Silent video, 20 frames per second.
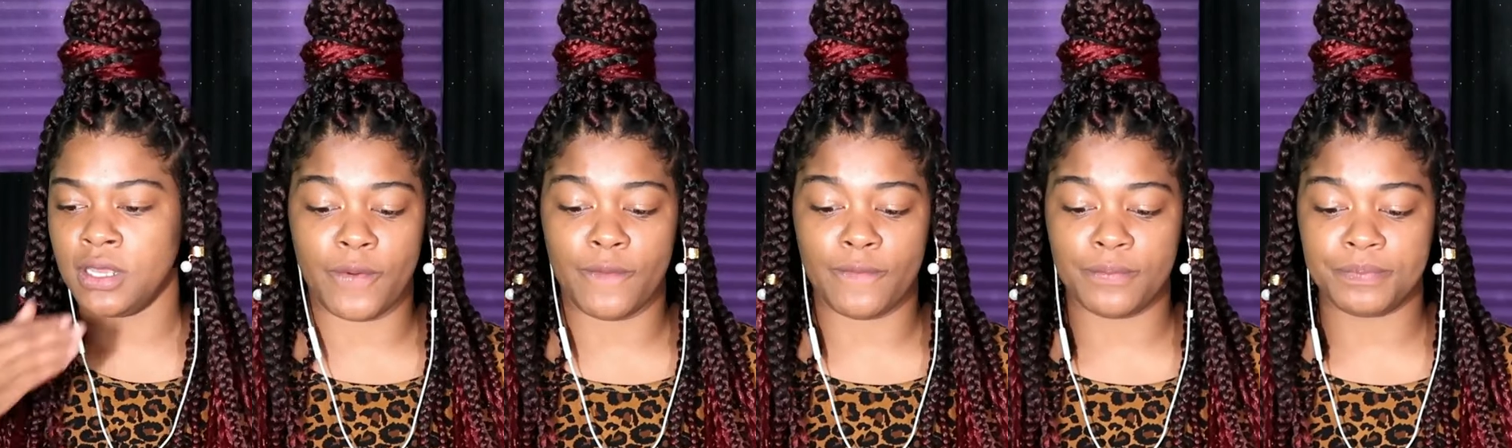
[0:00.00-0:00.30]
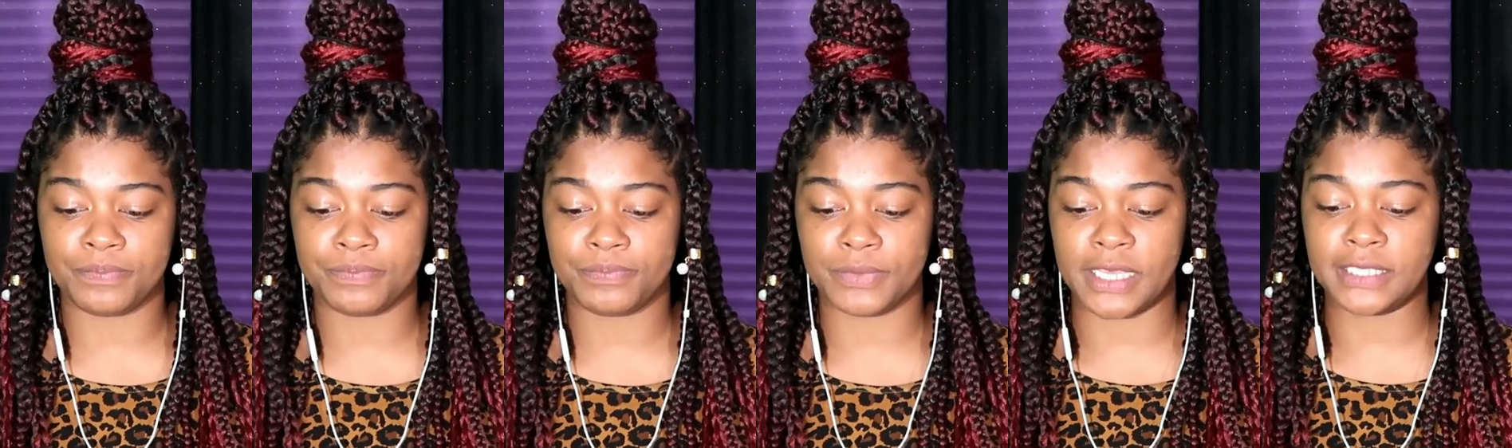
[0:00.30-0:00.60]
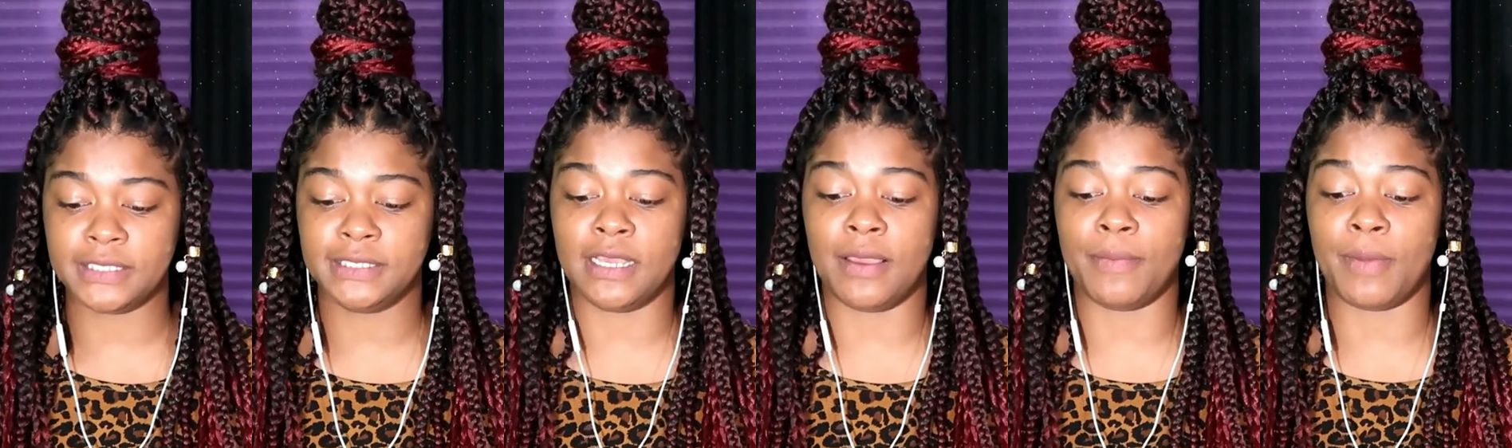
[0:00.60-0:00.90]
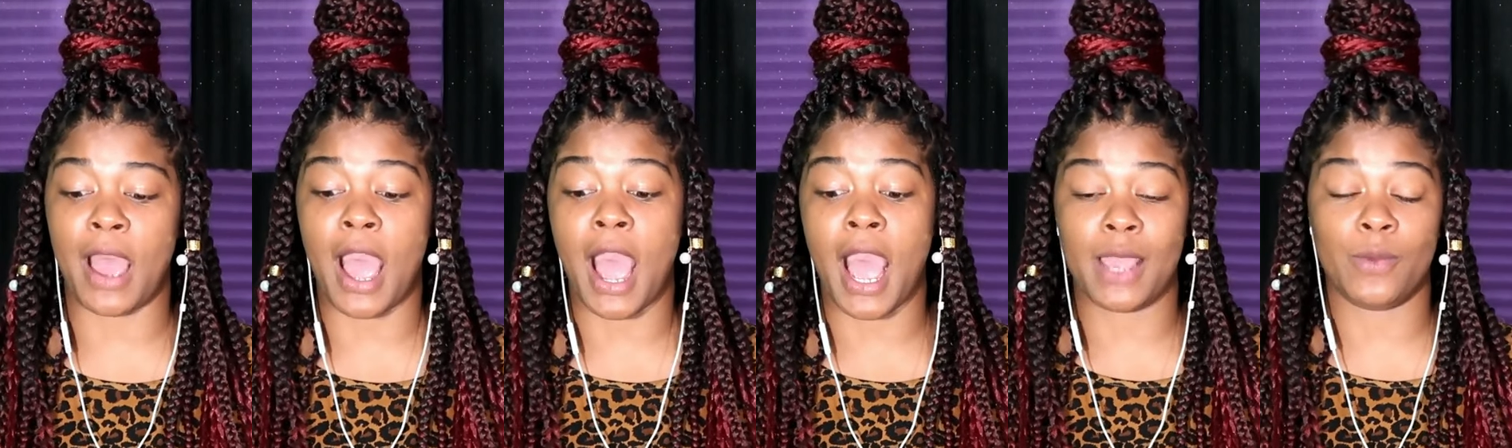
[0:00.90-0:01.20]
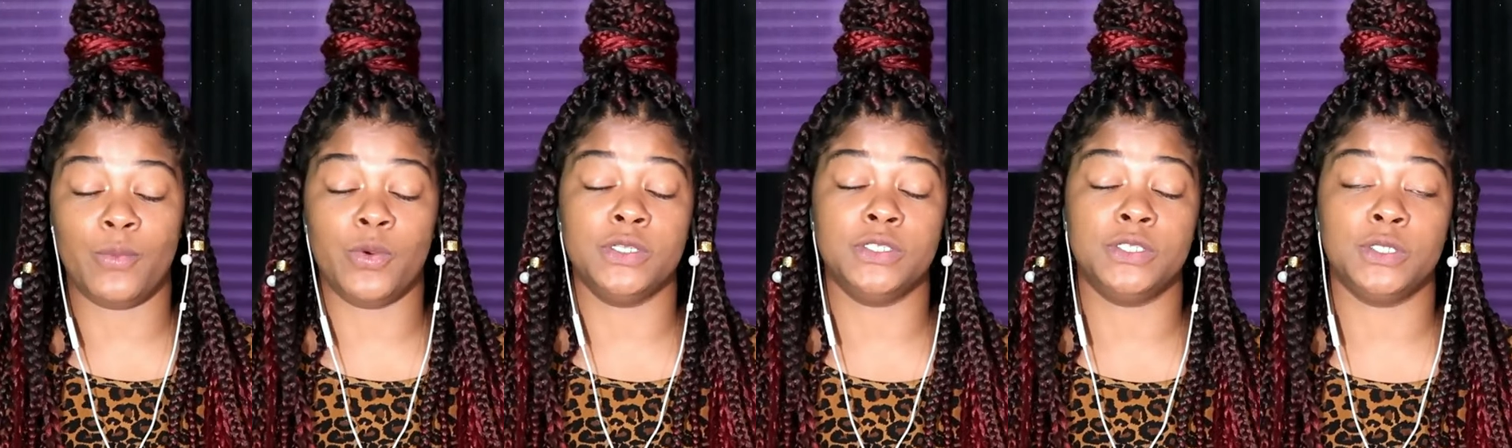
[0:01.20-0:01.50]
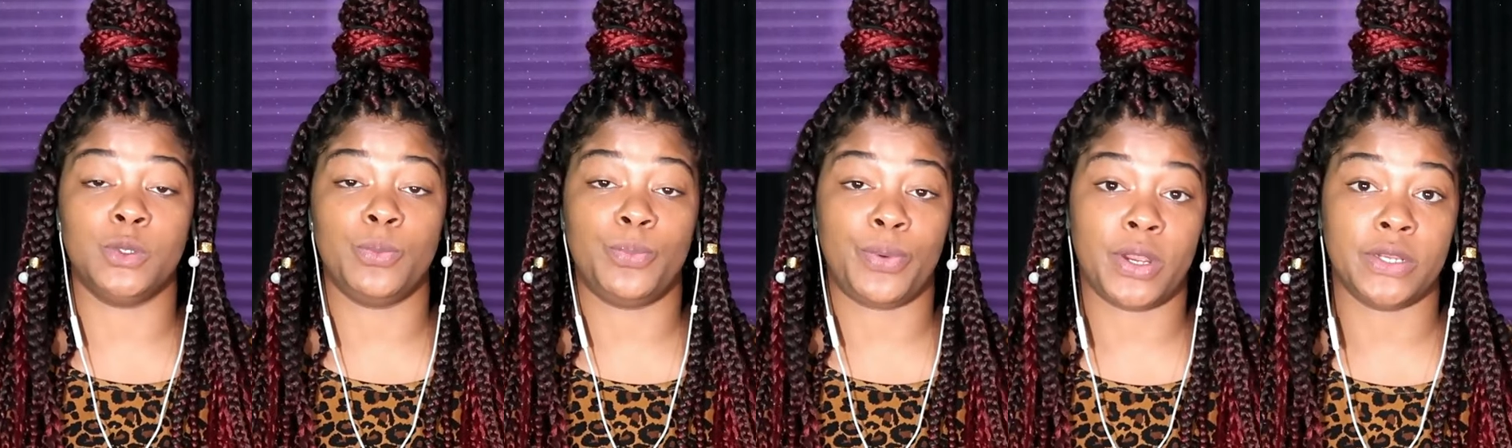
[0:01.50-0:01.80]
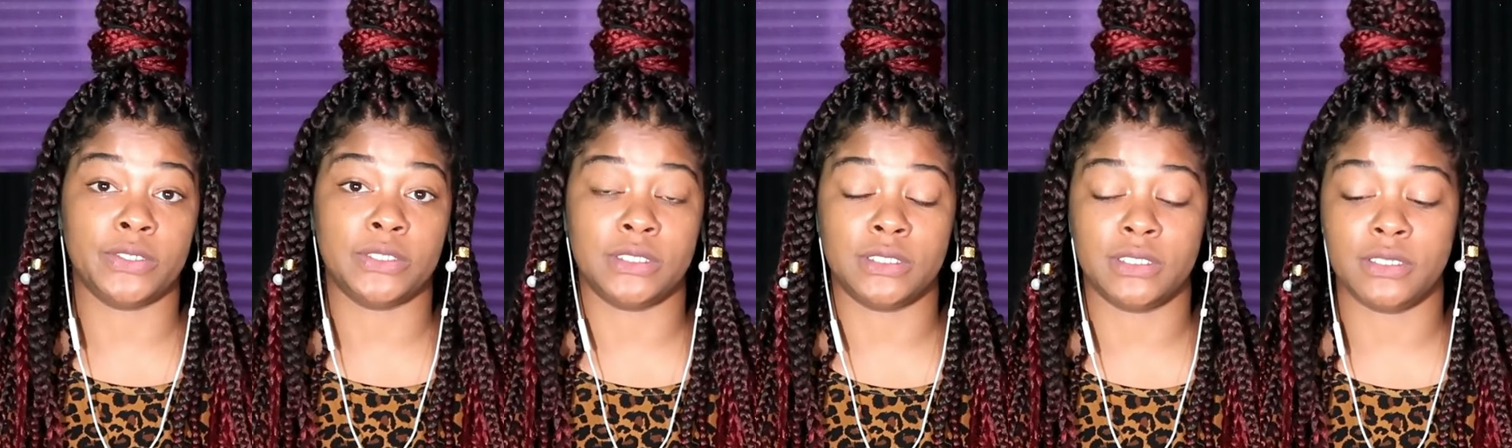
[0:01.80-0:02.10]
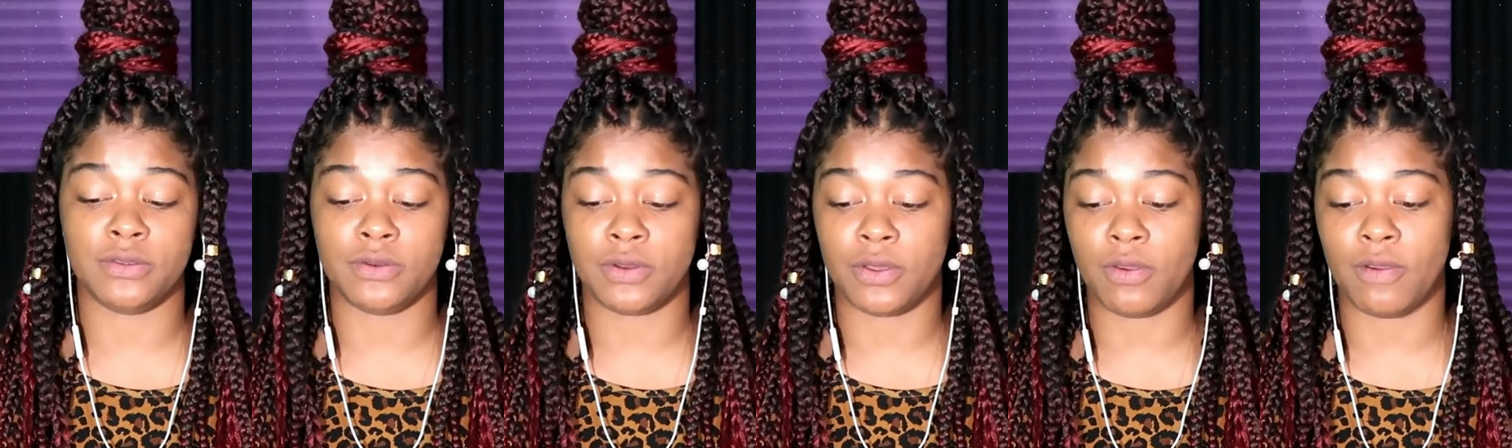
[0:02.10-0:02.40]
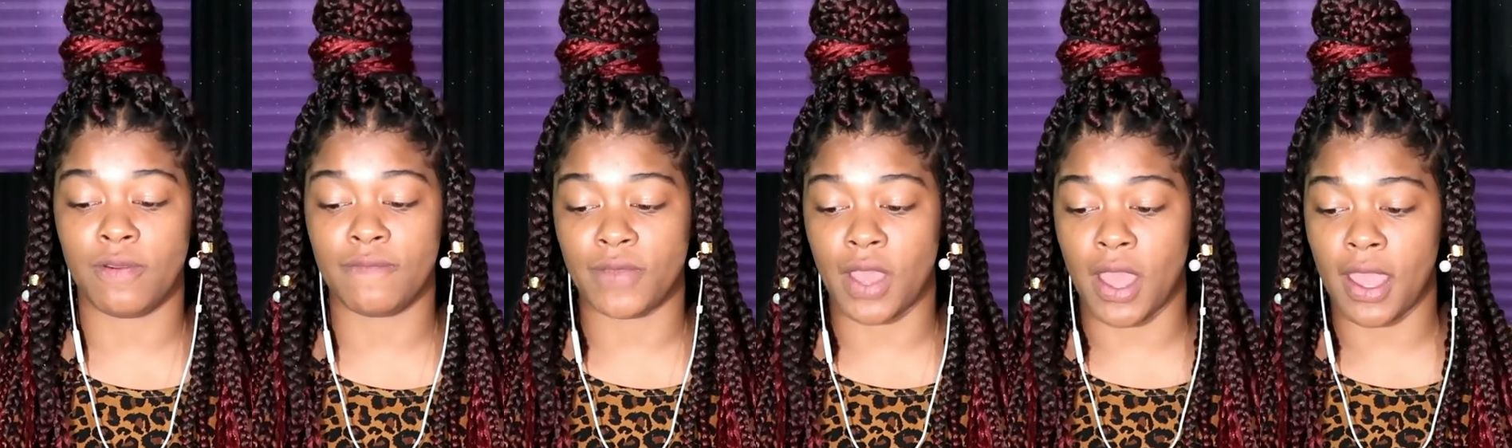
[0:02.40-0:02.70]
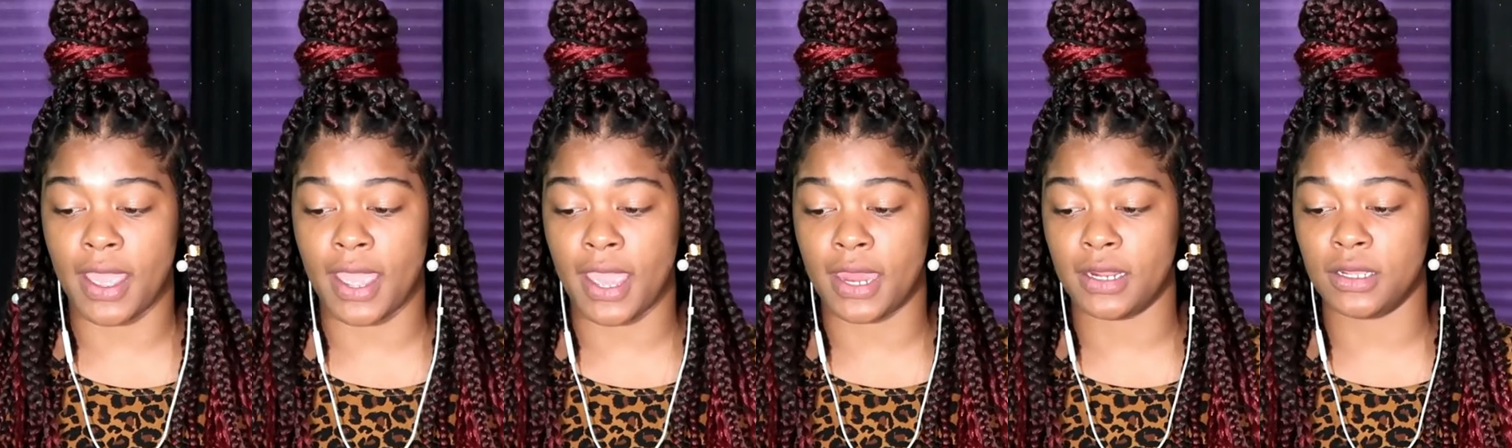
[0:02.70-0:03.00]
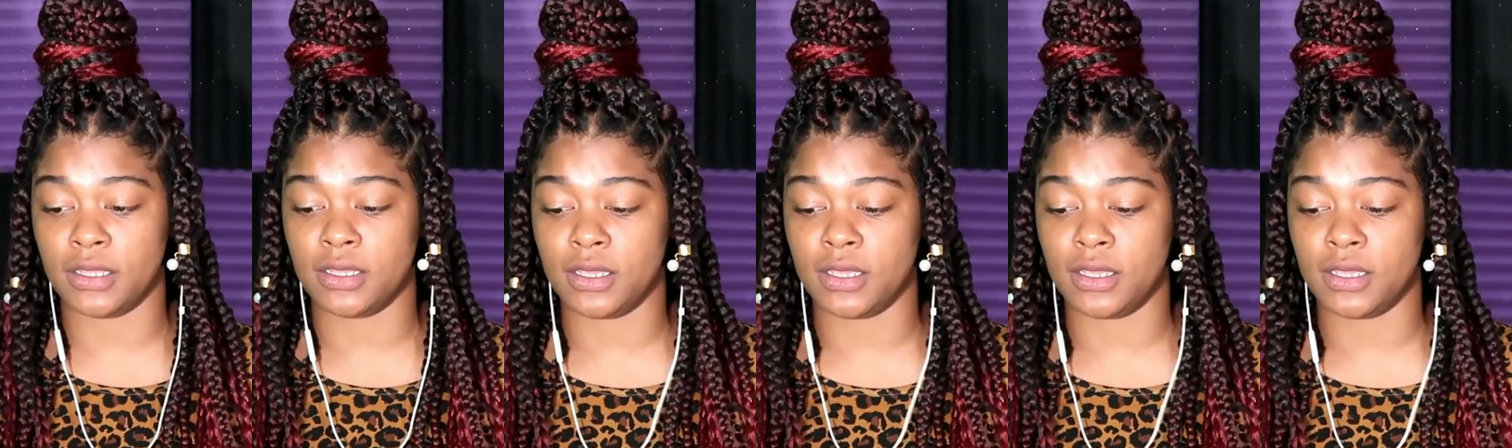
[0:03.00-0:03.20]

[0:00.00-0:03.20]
So that's something I would do personally, you know, if I had a